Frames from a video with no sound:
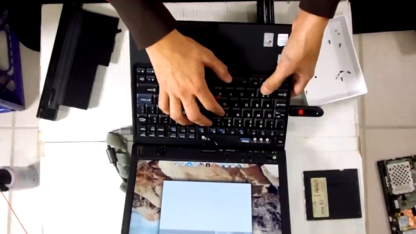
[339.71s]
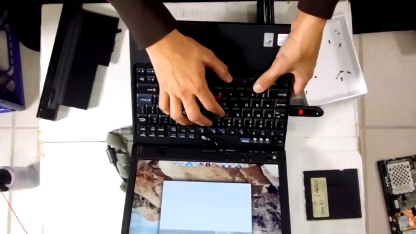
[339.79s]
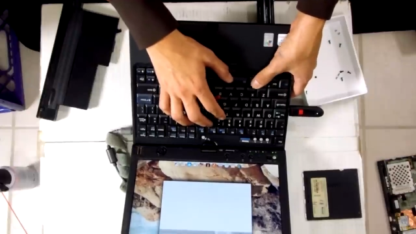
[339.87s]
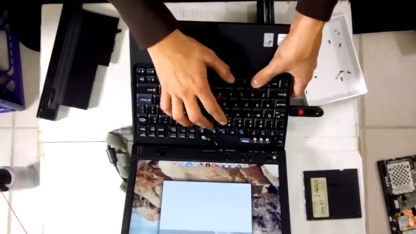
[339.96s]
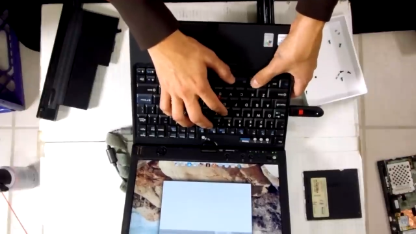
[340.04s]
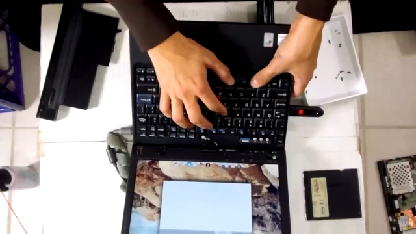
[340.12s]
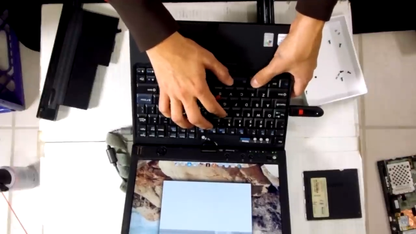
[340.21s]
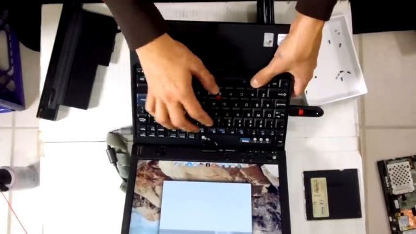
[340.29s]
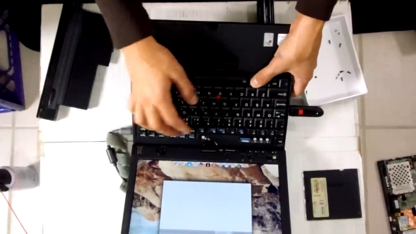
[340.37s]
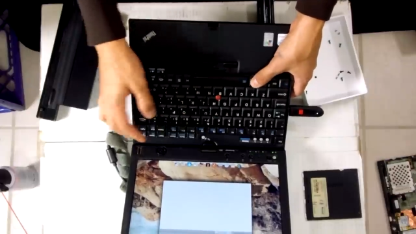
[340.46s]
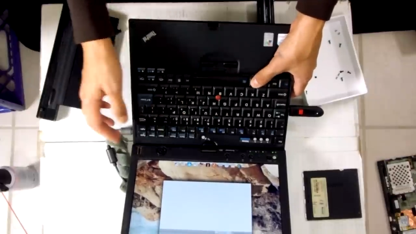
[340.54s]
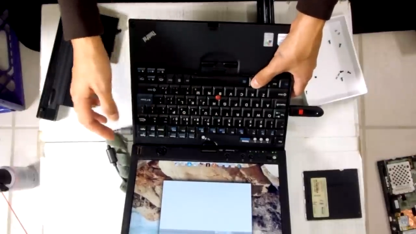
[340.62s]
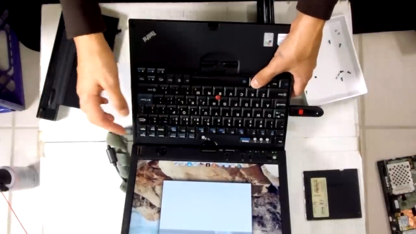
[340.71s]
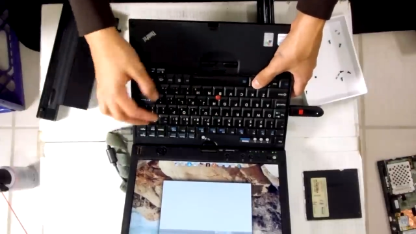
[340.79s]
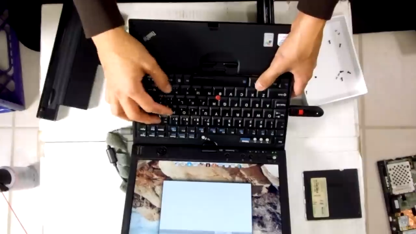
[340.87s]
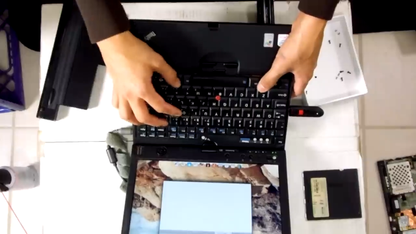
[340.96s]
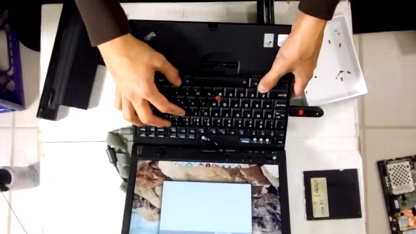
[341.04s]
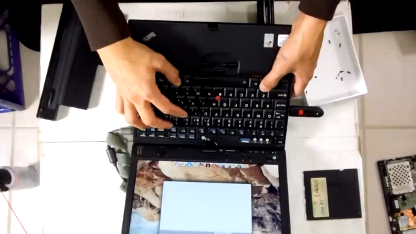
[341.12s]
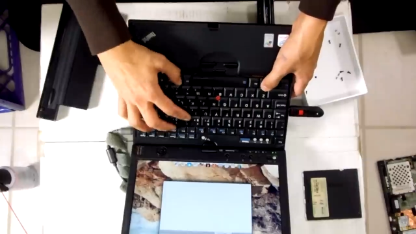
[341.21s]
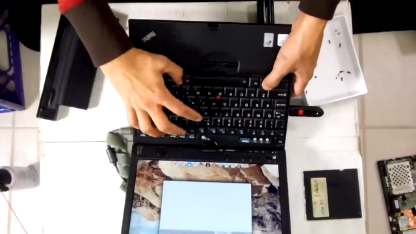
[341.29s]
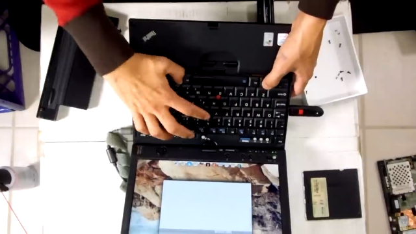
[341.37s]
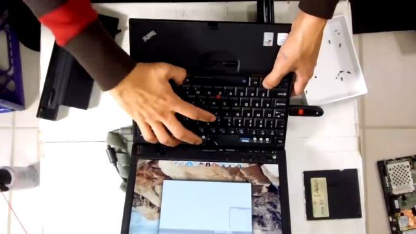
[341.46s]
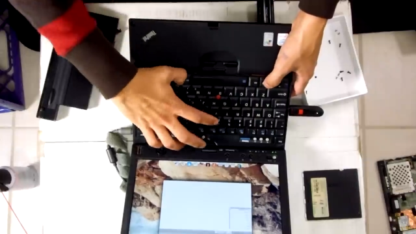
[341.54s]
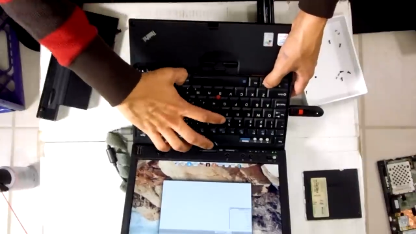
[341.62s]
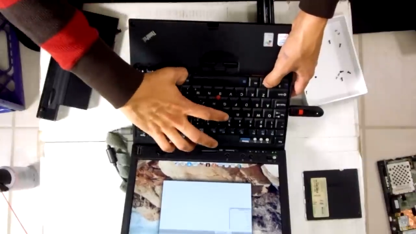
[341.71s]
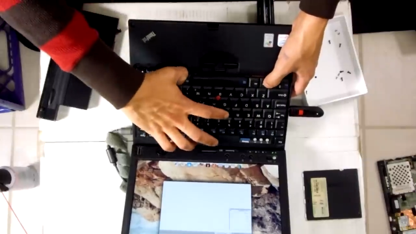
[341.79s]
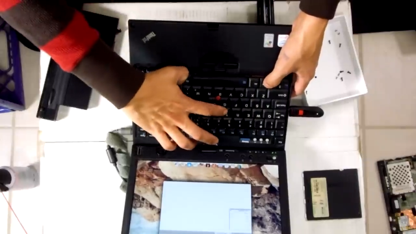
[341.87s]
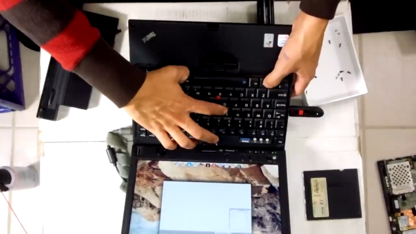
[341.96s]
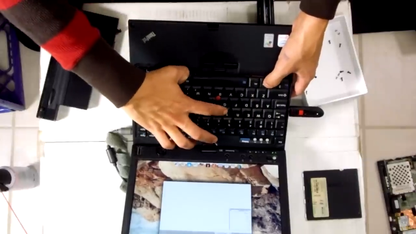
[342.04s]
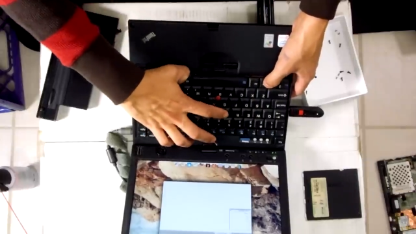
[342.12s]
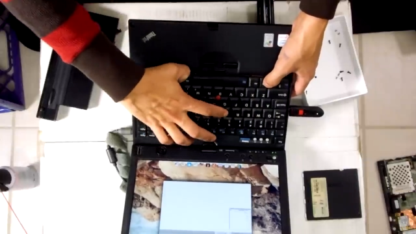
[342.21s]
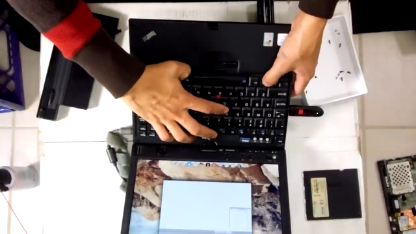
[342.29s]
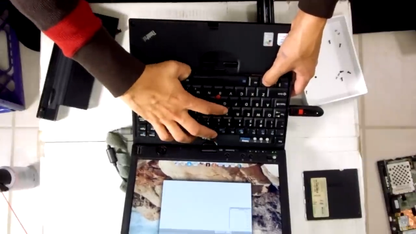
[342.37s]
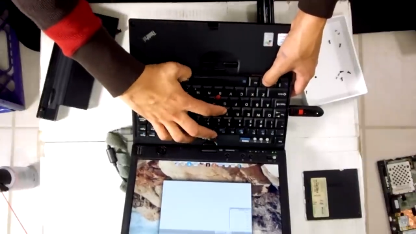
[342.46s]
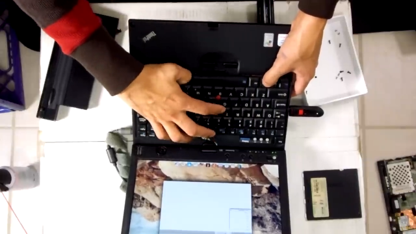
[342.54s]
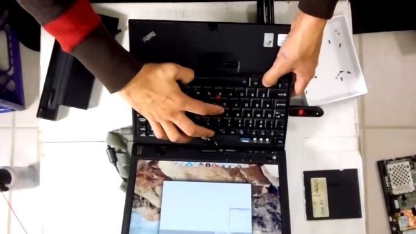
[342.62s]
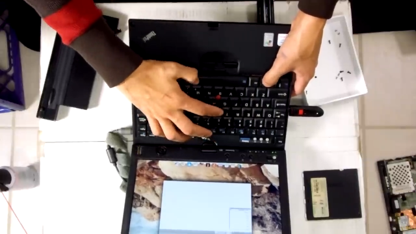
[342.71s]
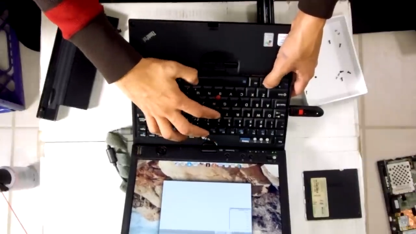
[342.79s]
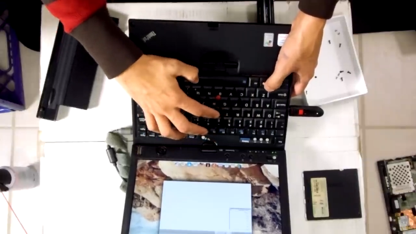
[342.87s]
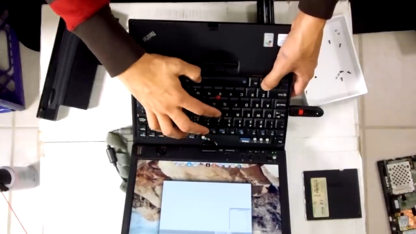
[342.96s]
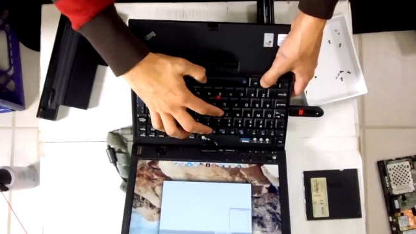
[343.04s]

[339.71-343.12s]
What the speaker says: No face is visible, so there are no lips to read.